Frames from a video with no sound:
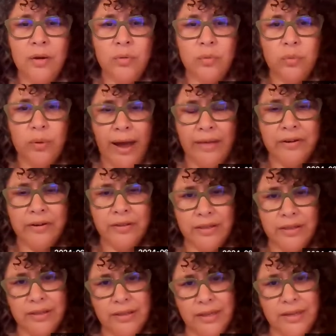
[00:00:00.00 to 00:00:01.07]
rather
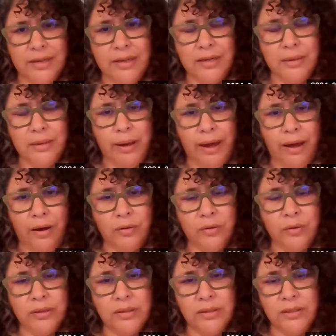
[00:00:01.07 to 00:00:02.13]
than thinking
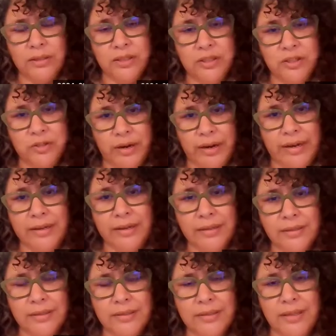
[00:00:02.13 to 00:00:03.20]
about the
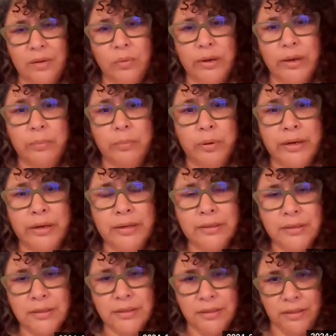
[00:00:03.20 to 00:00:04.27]
strengths that we bring
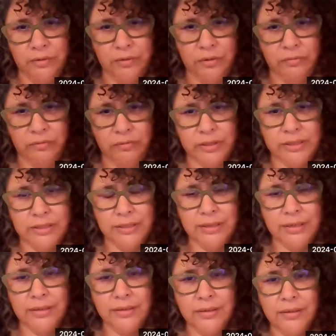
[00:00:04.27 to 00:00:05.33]
to the
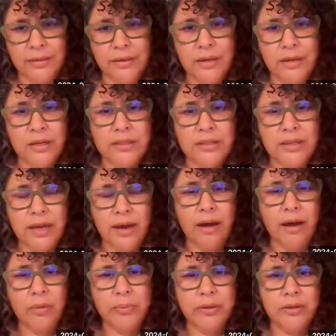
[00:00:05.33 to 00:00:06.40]
university to
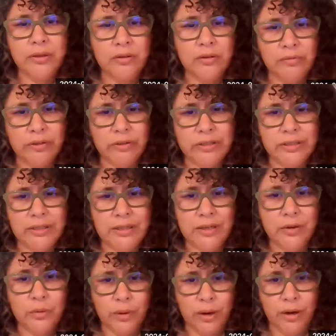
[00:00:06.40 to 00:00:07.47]
help the university
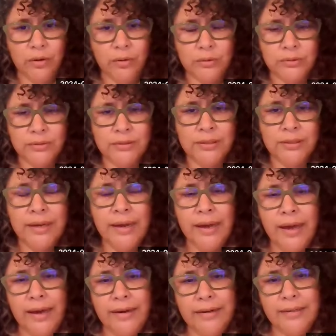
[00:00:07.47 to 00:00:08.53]
grow
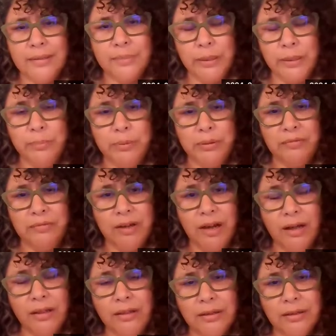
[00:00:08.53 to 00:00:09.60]
and as people of
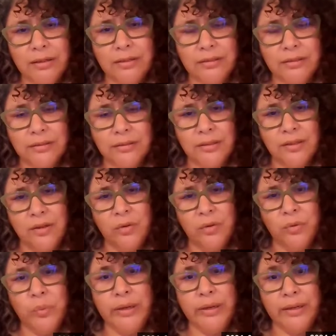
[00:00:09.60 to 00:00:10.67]
color,
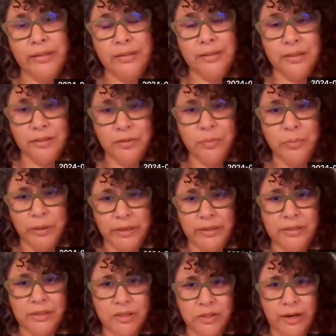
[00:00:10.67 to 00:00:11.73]
we do bring
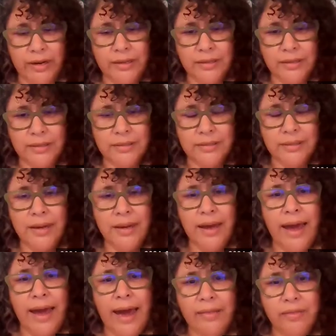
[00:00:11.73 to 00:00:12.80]
strengths,
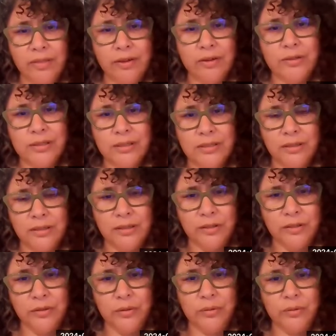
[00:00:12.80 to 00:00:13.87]
and those
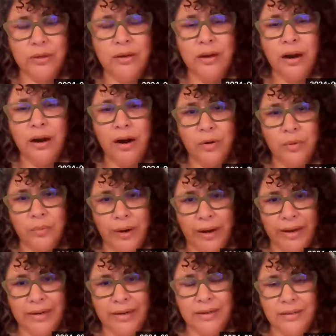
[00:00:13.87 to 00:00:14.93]
include our
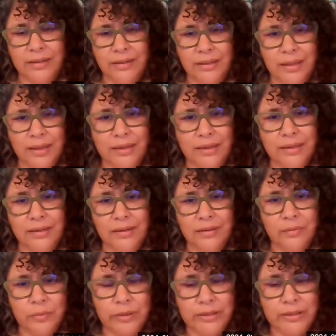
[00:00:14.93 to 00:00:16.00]
writing,
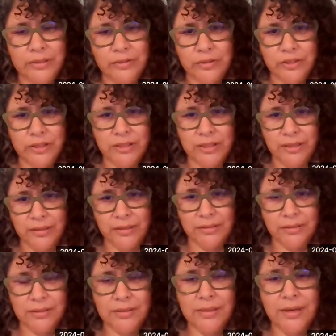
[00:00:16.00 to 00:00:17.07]
thinking, research
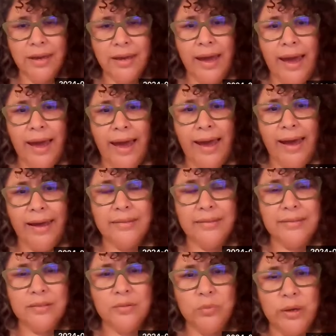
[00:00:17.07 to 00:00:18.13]
skills.
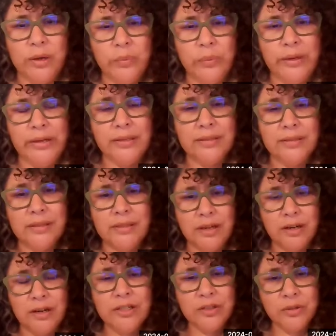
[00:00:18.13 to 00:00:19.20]
And when we can
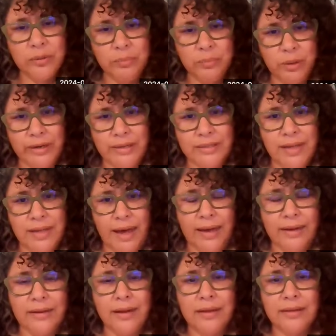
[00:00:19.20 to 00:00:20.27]
start to embrace
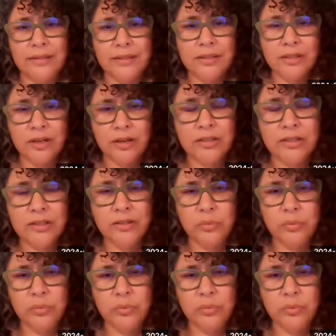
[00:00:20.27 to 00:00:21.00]
that and start